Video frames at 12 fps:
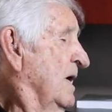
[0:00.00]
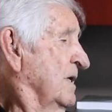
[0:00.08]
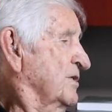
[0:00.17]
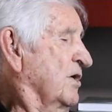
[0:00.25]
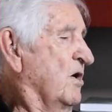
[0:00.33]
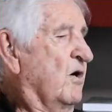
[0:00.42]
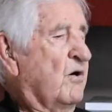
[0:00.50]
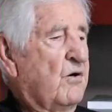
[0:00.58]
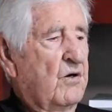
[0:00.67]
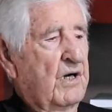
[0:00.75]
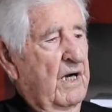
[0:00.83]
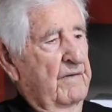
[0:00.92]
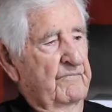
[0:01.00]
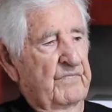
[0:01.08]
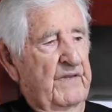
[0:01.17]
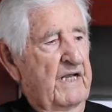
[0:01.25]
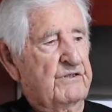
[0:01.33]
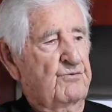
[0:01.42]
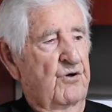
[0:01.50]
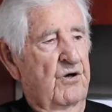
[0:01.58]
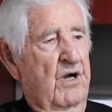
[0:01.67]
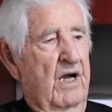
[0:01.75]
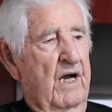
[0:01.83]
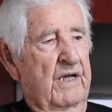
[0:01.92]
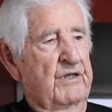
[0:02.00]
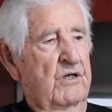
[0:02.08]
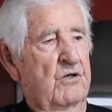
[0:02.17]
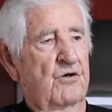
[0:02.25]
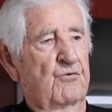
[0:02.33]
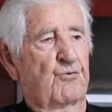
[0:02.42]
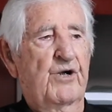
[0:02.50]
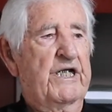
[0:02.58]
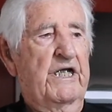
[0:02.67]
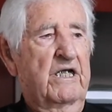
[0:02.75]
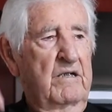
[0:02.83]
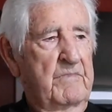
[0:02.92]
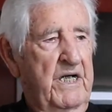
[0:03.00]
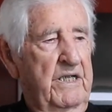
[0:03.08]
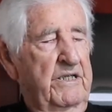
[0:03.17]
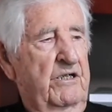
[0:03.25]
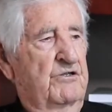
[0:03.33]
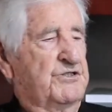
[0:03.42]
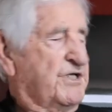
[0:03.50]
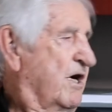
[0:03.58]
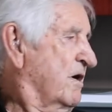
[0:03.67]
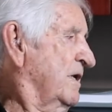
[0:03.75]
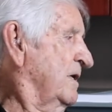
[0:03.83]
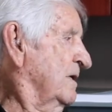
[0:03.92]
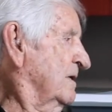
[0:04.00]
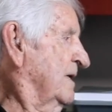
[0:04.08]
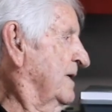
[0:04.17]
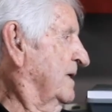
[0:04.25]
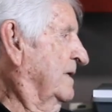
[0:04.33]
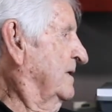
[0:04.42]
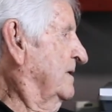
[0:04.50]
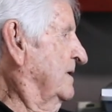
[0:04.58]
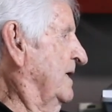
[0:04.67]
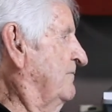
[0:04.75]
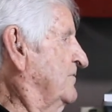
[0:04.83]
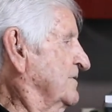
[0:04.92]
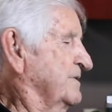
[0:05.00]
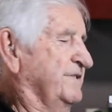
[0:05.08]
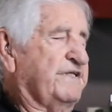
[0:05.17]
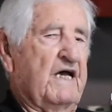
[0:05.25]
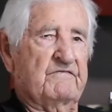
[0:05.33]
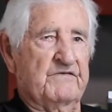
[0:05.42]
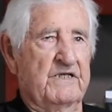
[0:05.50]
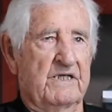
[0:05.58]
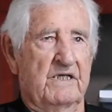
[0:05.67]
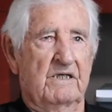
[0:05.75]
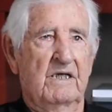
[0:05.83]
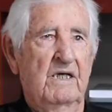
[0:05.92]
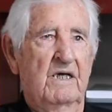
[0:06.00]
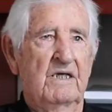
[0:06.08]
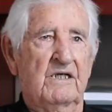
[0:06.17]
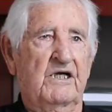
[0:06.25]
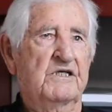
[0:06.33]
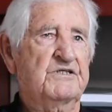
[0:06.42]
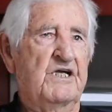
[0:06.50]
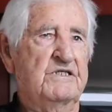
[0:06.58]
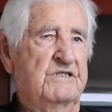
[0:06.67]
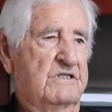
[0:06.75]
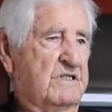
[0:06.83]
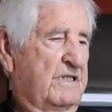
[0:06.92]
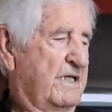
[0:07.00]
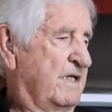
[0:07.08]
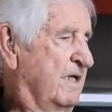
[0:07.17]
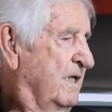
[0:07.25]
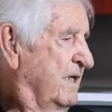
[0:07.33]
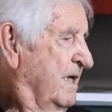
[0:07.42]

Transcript: So that's where I know ringing in my ear started, and it was deafening continuously.